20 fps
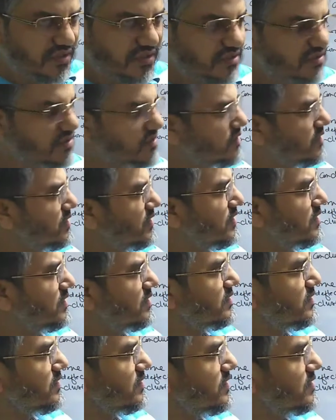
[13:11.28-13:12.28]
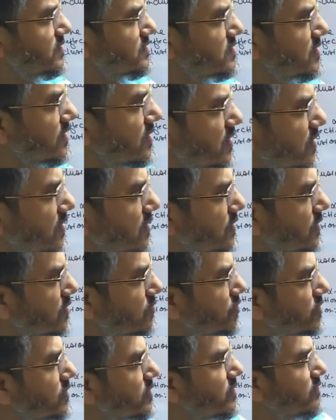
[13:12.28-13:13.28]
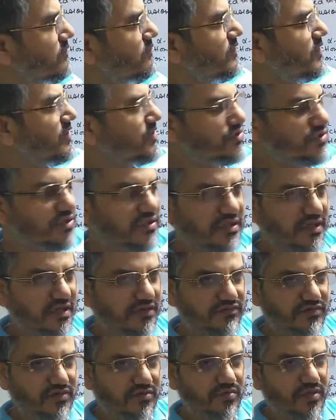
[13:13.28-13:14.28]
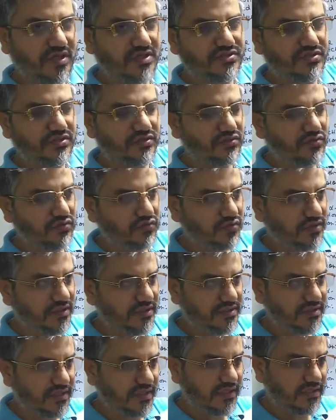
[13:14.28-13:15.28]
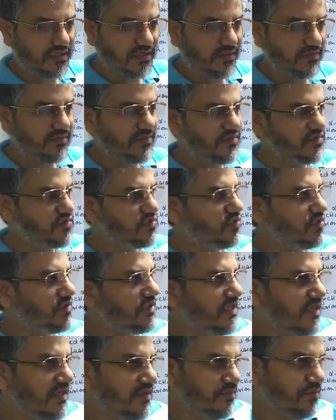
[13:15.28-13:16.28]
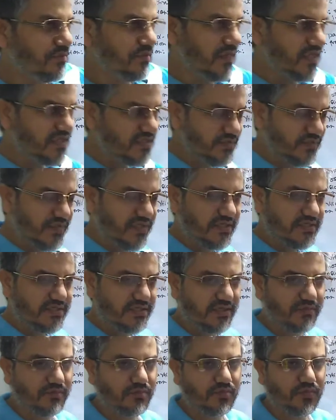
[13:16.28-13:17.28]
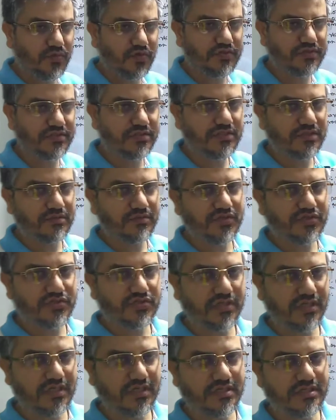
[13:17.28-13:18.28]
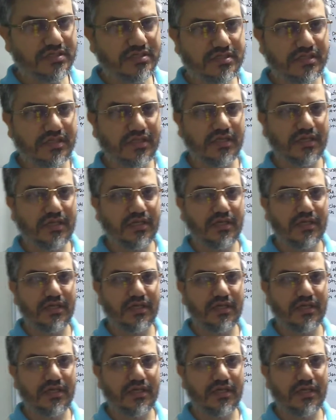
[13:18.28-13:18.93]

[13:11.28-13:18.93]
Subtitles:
charged, these are undergoing deflection after passing through this atom. So there must be some positively charged